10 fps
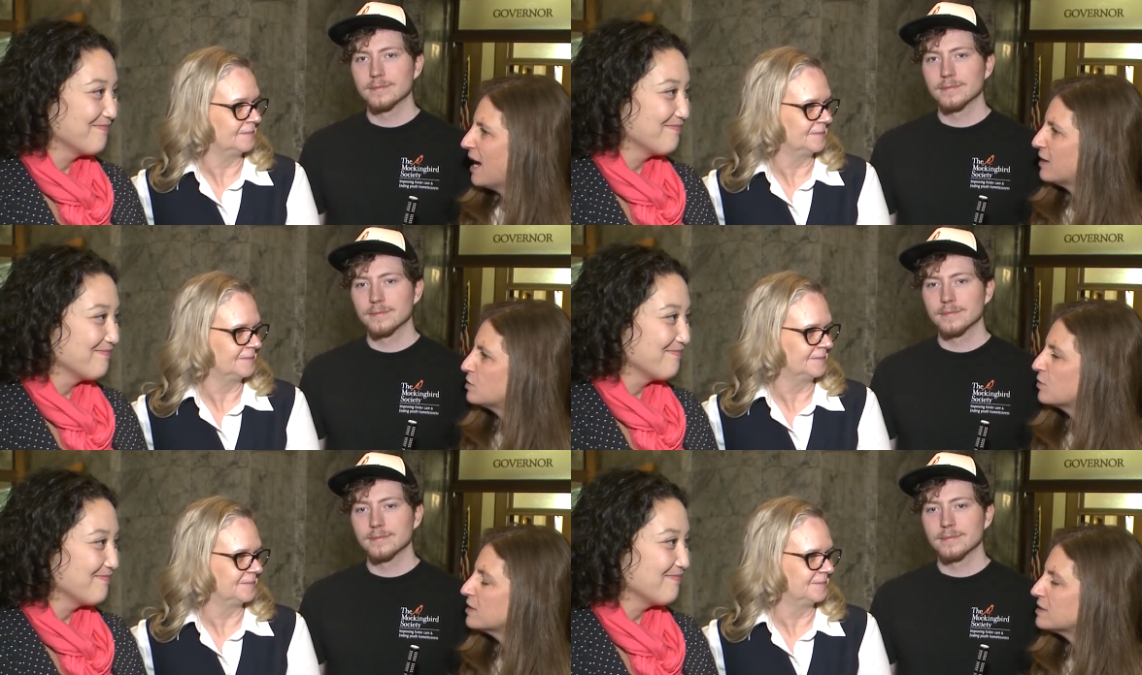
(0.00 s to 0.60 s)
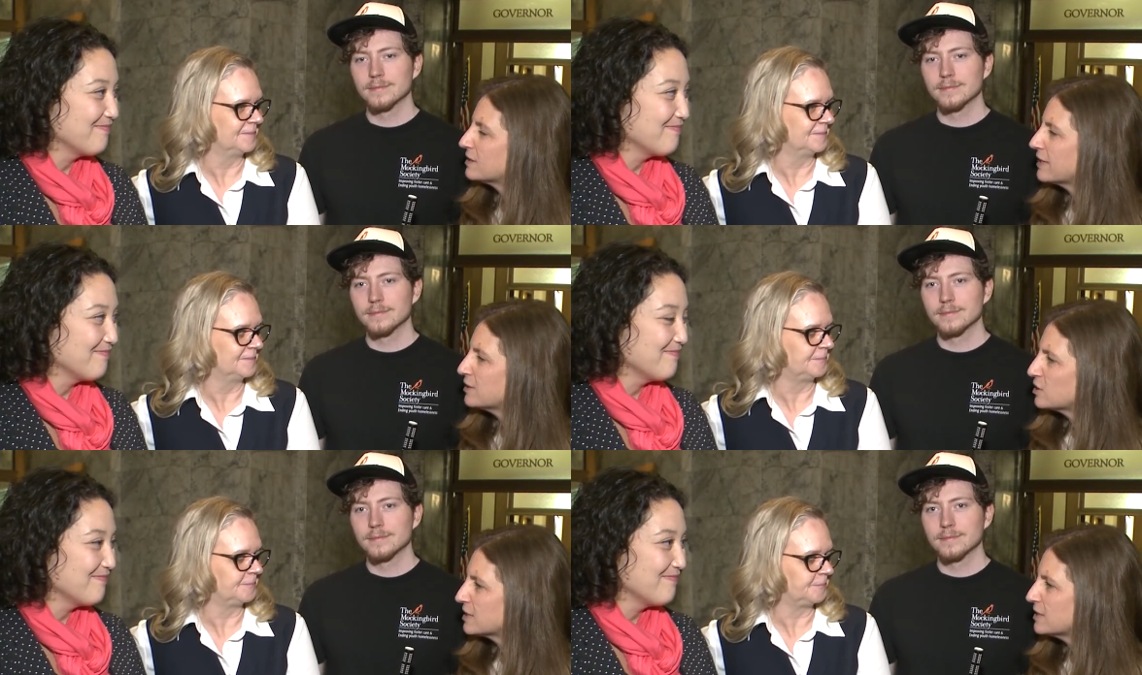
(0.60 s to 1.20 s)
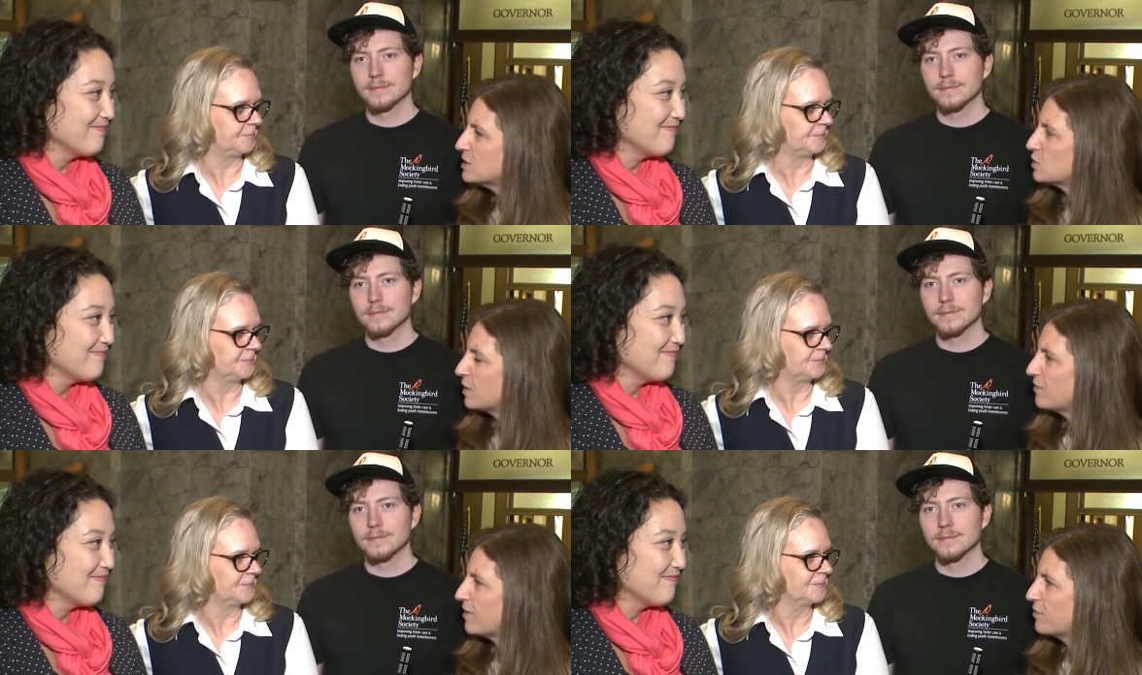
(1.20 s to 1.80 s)
Speaker 1: Uh, so, this legislation
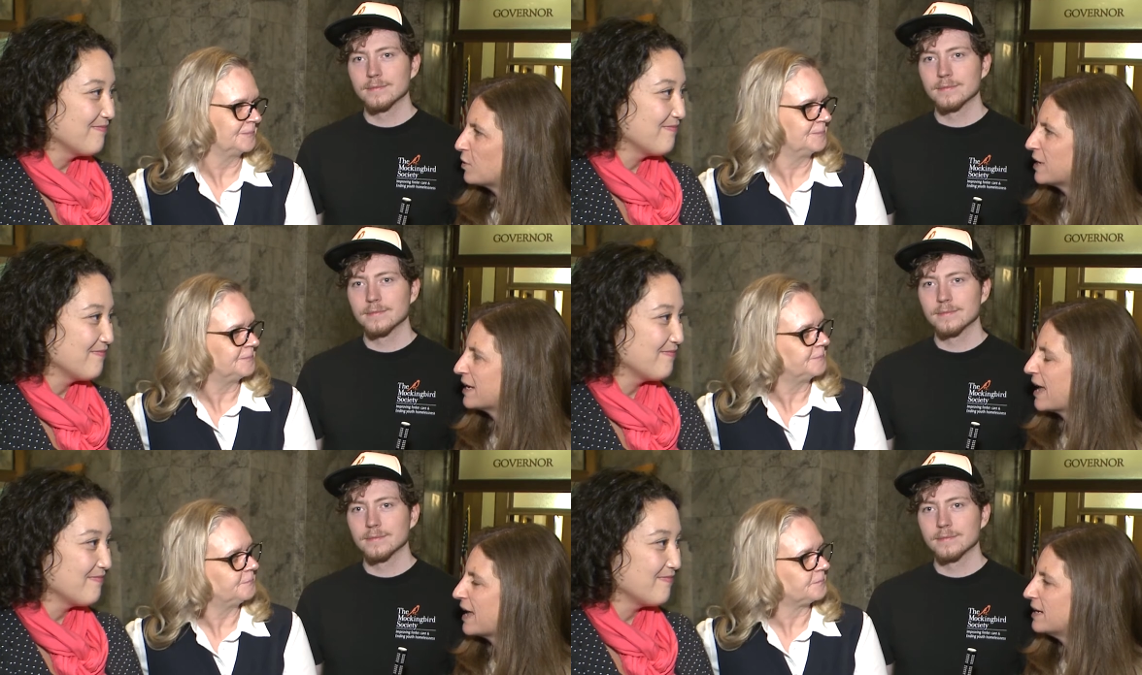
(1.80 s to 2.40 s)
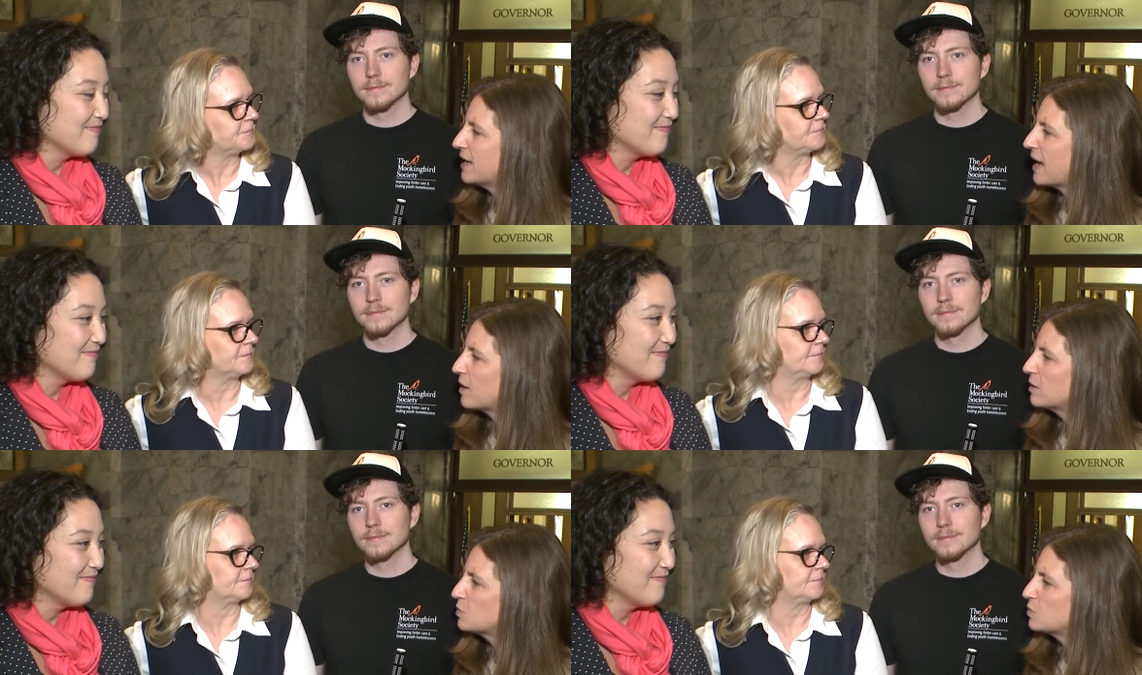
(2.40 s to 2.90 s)
2530 again uh,